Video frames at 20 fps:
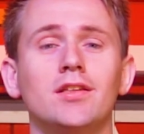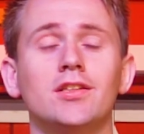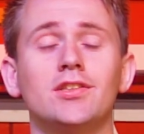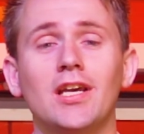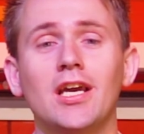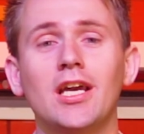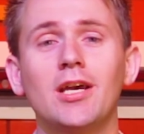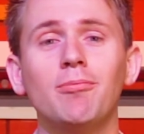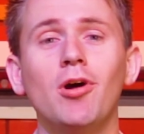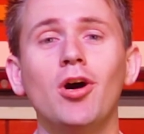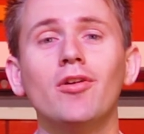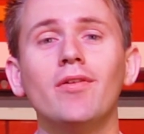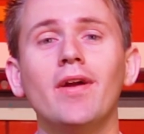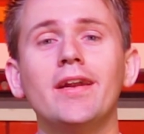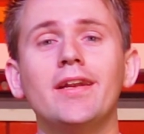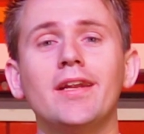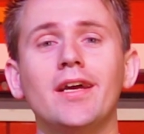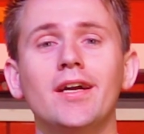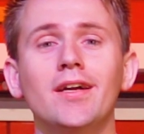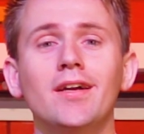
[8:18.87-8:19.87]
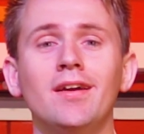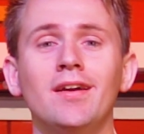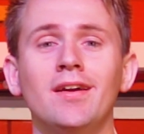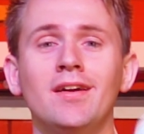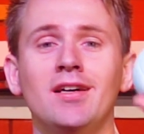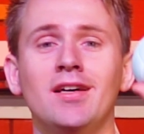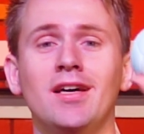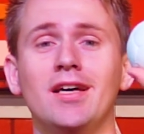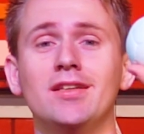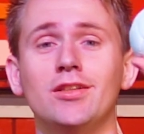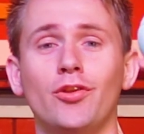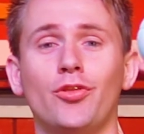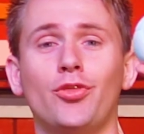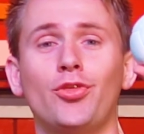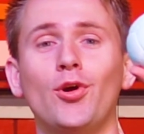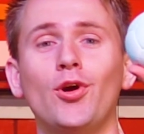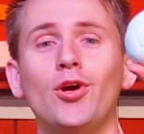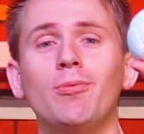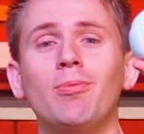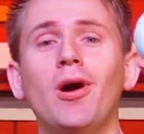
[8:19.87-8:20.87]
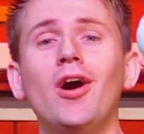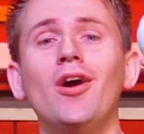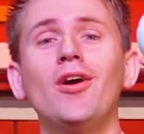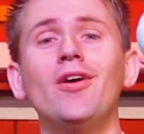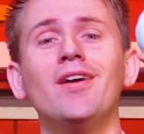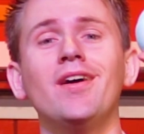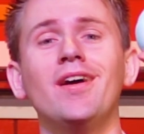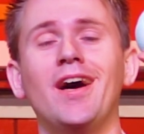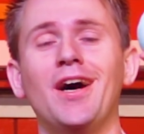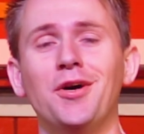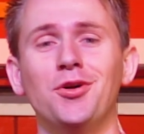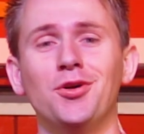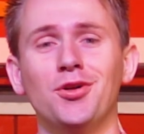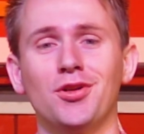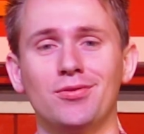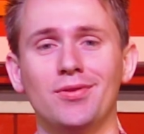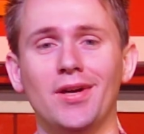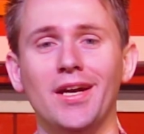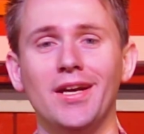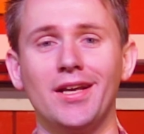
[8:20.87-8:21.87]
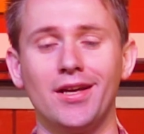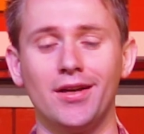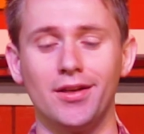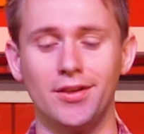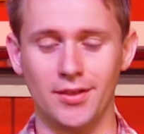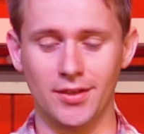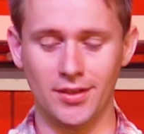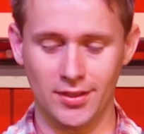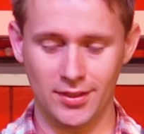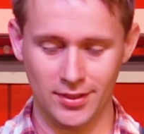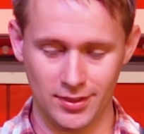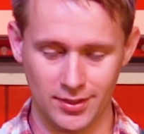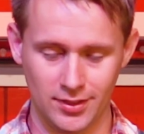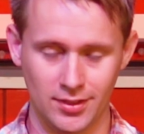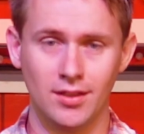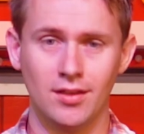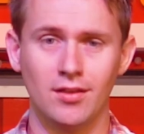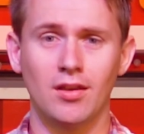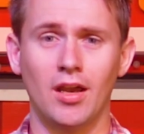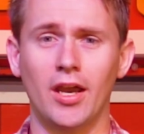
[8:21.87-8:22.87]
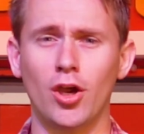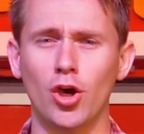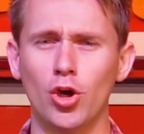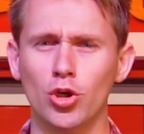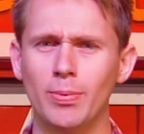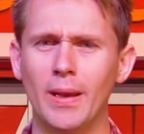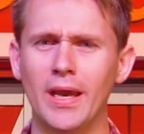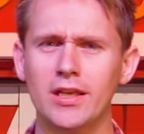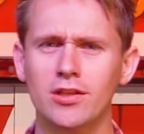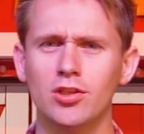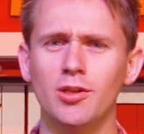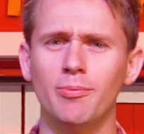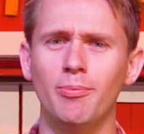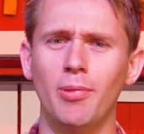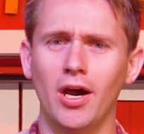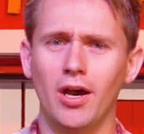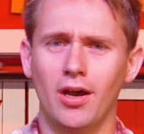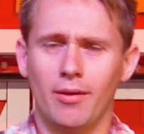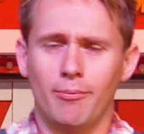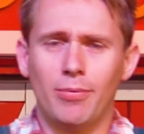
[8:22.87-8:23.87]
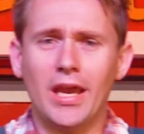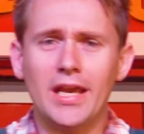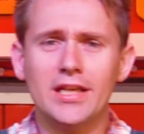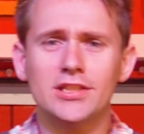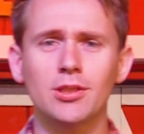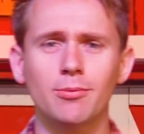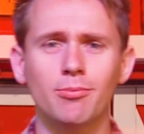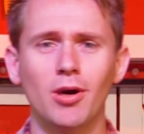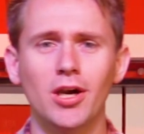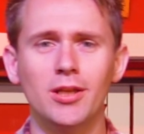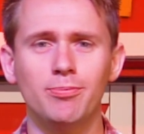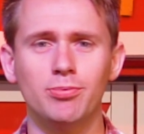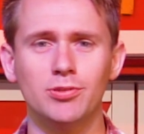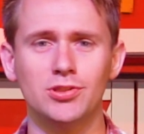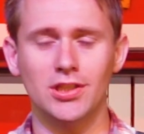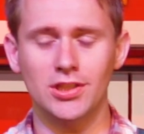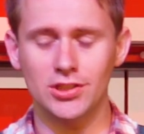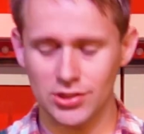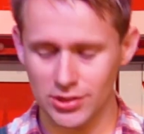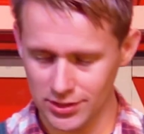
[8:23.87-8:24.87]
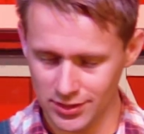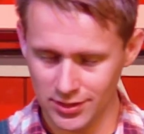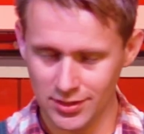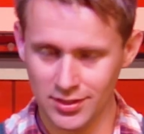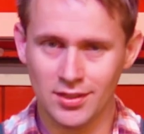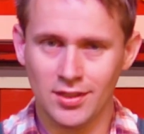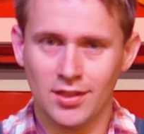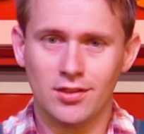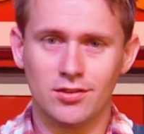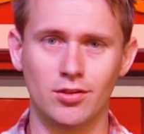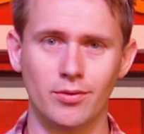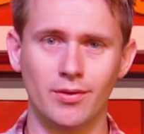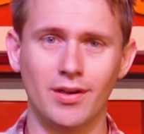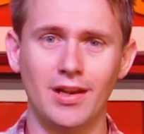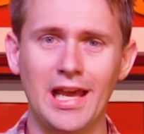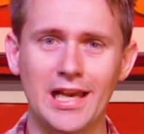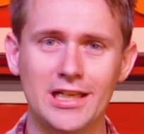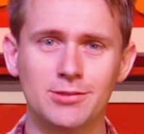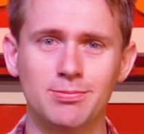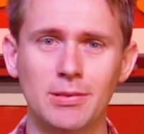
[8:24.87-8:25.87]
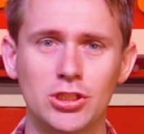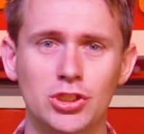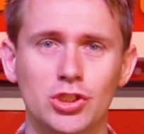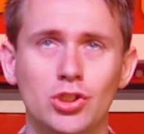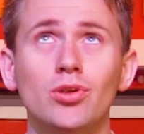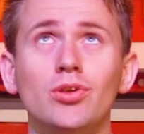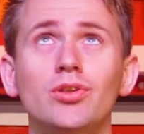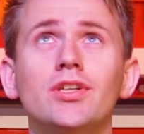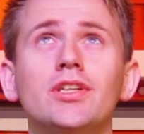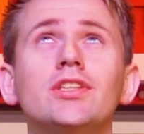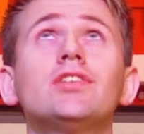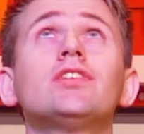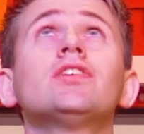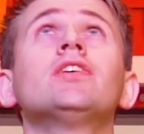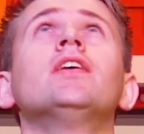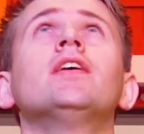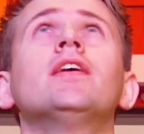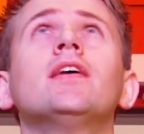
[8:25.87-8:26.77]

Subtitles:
the 2nd ball right there, and the 3rd ball, I hold it right here. I go back to the basic body position, so relax my shoulders,